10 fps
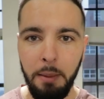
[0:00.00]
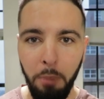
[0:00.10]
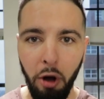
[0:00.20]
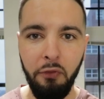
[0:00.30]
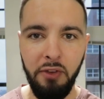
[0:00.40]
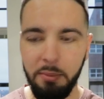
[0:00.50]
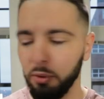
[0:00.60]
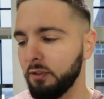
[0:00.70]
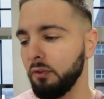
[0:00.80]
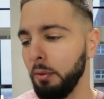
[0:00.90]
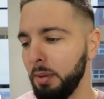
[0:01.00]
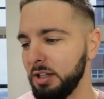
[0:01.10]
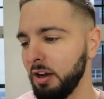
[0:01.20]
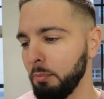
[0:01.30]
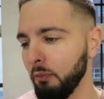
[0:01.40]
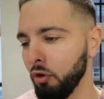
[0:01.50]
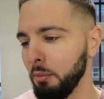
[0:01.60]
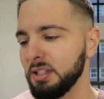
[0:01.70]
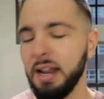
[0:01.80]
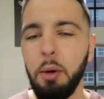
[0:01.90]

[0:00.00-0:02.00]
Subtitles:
Paul Faberith from PGF Performance.